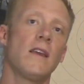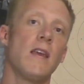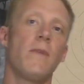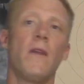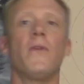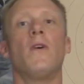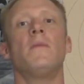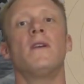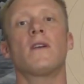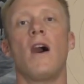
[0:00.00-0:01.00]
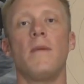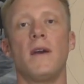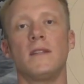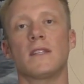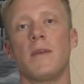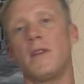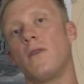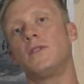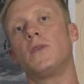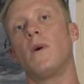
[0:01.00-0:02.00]
Keep on throwing me your comments. Let me
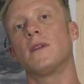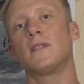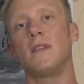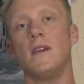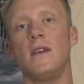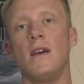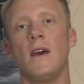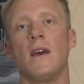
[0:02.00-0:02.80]
know what you want to see,